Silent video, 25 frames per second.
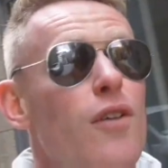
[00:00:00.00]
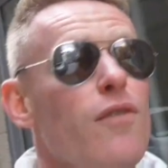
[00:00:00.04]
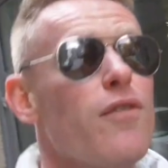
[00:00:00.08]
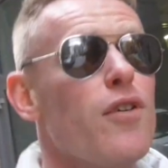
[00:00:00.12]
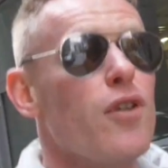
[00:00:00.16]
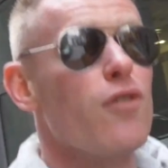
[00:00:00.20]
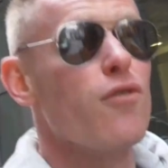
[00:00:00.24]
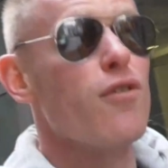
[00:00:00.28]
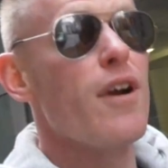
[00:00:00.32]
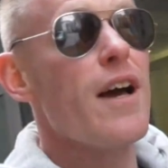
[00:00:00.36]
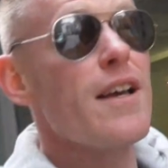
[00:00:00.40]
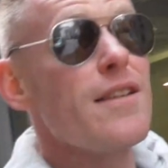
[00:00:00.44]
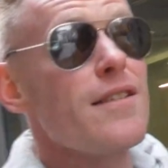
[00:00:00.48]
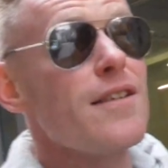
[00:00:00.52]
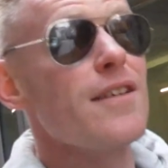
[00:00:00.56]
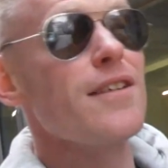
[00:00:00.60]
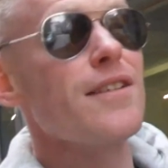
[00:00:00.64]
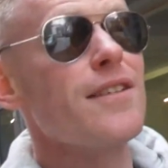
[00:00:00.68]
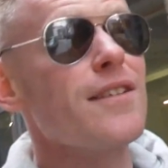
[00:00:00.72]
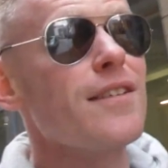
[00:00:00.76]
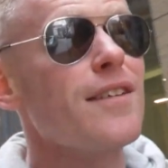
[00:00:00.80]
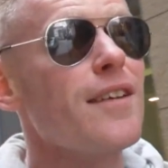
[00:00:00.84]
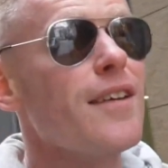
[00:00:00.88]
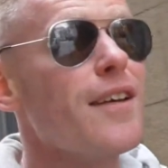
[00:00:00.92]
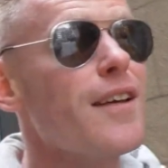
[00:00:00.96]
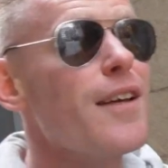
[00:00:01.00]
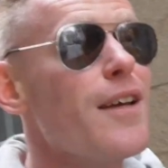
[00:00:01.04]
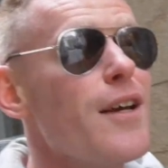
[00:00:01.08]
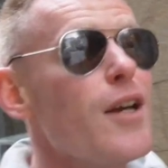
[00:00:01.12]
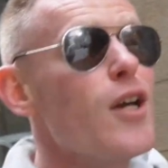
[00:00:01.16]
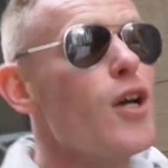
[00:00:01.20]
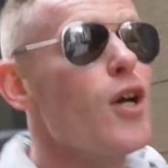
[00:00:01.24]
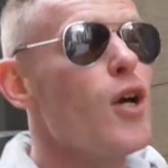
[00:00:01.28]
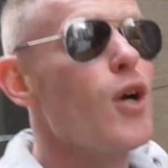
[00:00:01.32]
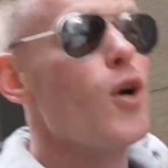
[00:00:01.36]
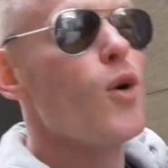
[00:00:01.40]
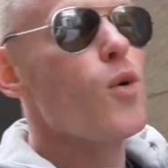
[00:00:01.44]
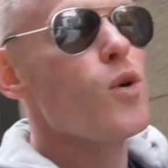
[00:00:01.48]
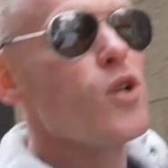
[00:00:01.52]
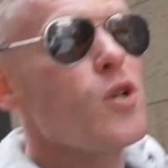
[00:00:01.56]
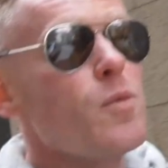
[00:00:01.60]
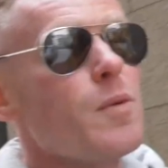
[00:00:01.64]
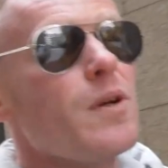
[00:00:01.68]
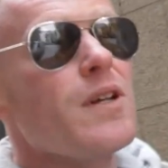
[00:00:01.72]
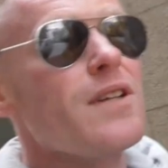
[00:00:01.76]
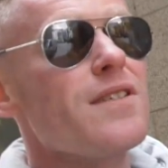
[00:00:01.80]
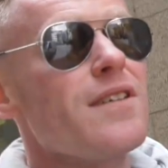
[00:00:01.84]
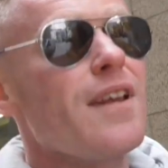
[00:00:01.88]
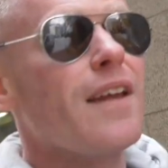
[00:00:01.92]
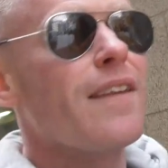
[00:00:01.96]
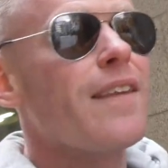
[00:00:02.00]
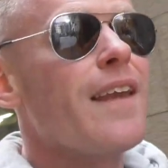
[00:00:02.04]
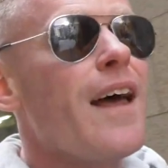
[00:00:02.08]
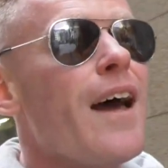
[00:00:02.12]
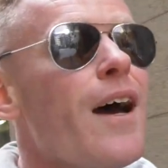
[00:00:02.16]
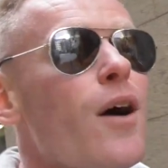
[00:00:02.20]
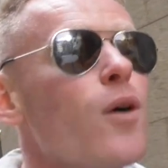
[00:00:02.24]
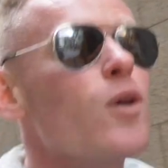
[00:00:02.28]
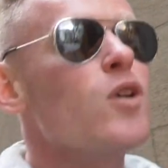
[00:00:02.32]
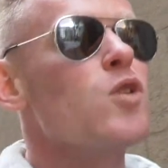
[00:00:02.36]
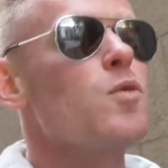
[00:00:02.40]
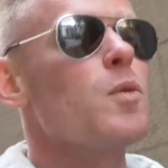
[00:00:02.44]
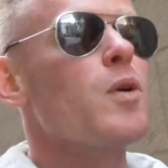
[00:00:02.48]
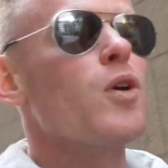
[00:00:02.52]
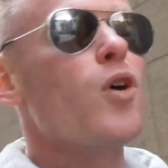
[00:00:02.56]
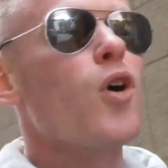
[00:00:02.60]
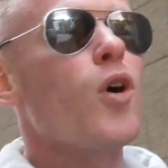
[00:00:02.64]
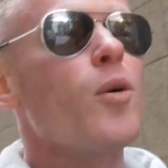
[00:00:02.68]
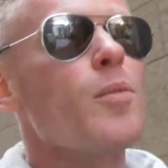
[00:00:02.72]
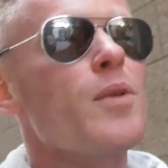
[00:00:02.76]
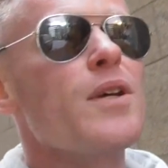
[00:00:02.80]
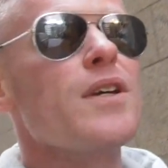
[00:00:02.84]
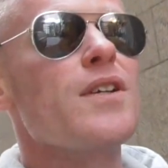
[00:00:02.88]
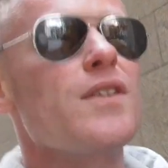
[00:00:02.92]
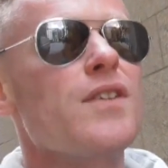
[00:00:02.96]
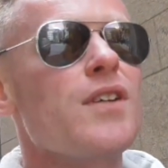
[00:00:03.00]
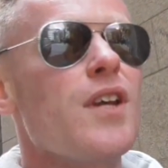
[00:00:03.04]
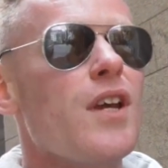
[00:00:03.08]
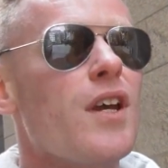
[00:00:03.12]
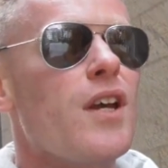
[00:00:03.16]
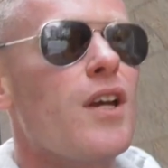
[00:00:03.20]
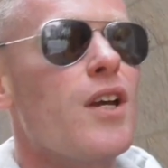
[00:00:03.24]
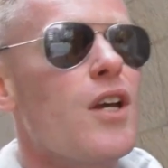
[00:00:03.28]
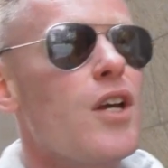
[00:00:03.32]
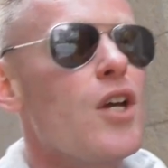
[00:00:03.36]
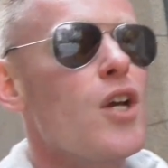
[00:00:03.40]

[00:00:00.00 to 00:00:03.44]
for the residents, which means that now it's become this